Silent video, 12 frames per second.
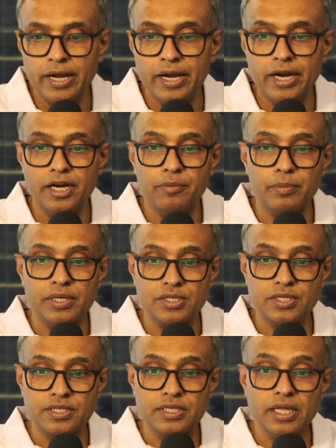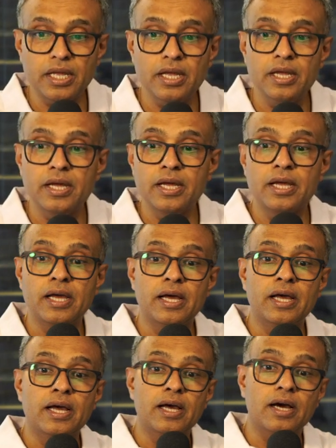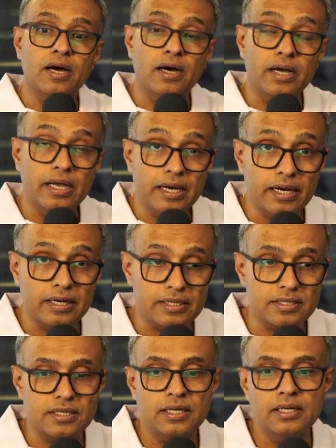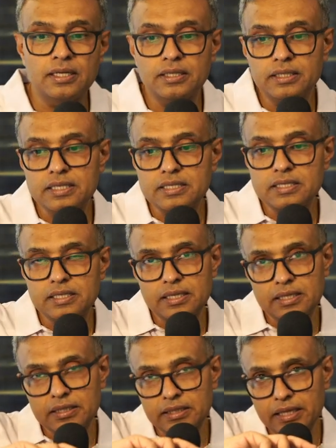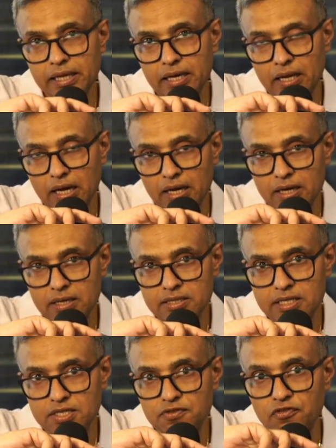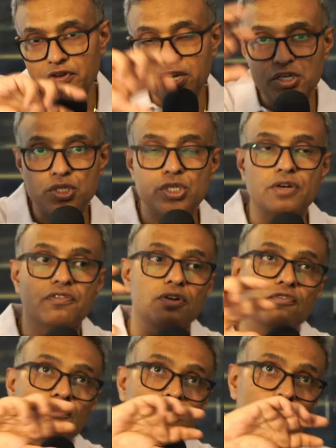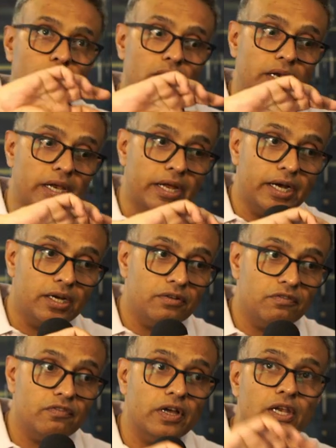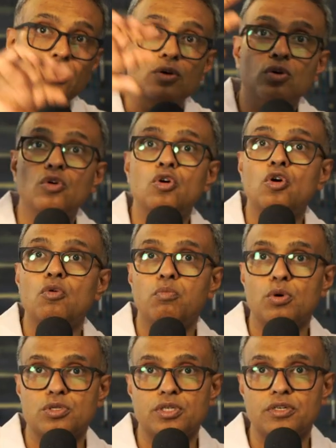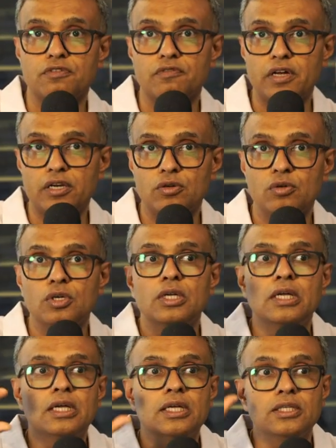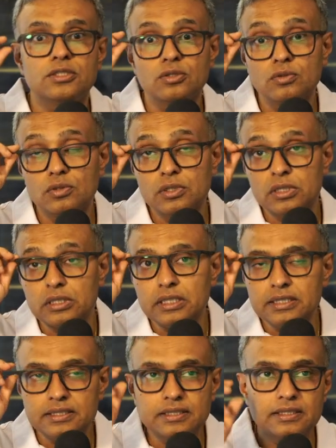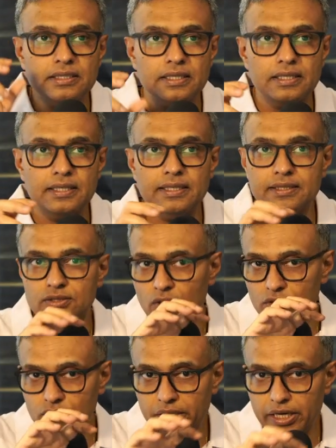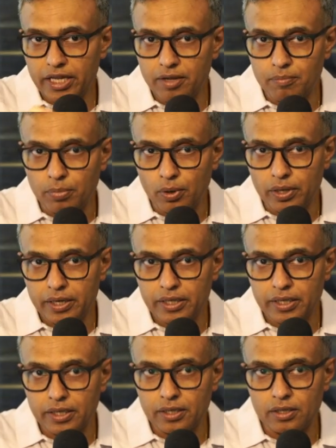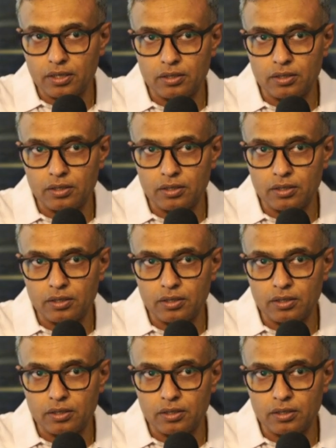it measures the inertance. There occurs this phase shift from negative value to positive value. So this is not really important in